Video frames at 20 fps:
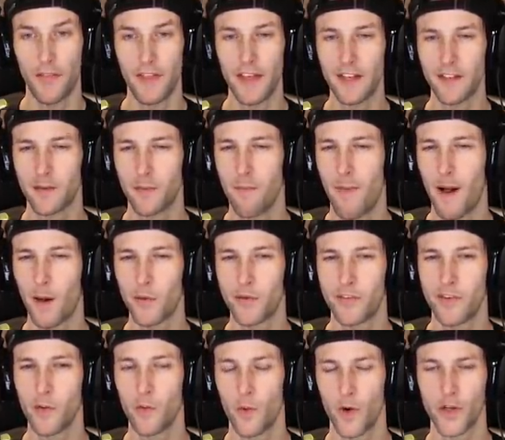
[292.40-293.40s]
I think it's
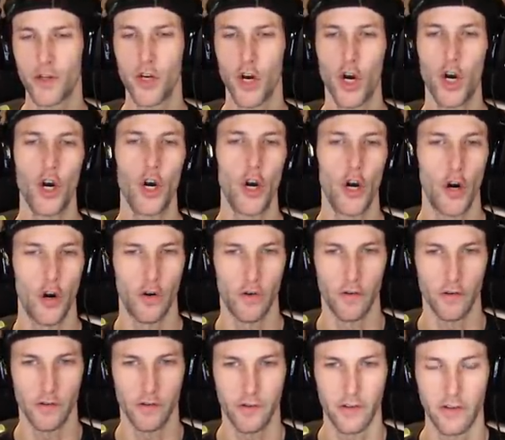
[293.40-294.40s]
Mousy
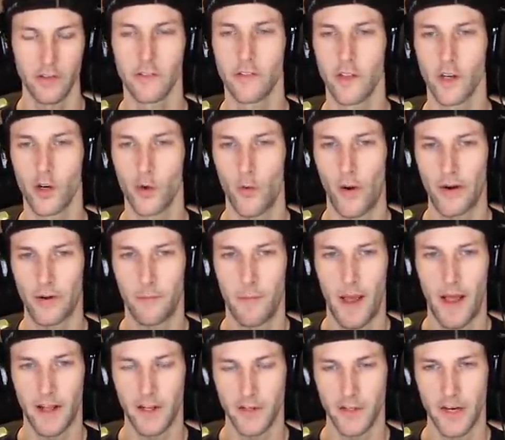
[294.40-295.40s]
Returns is the correct
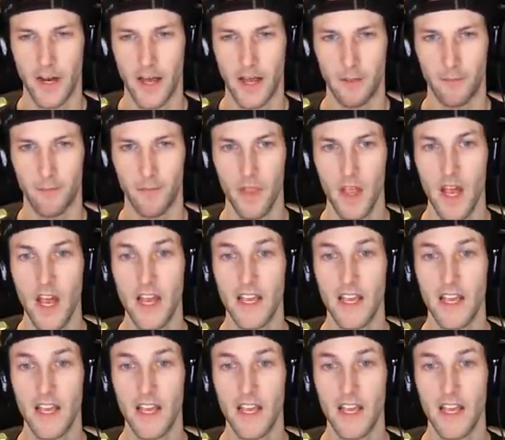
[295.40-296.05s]
badge name.